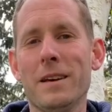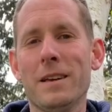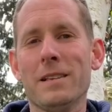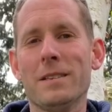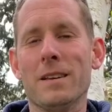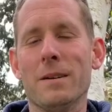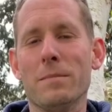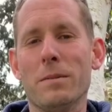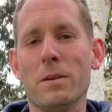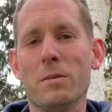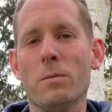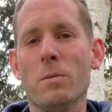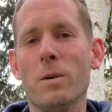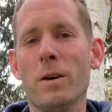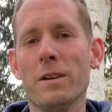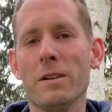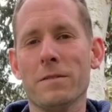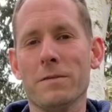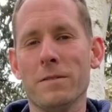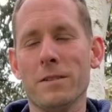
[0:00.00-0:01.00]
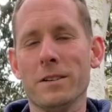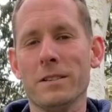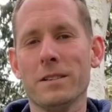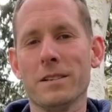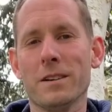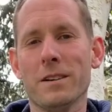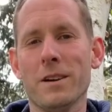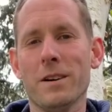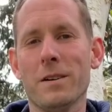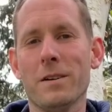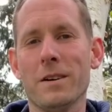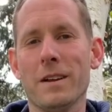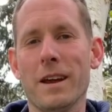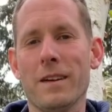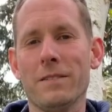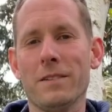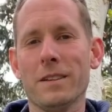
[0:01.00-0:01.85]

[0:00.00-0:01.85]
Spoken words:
something wonderful to go and have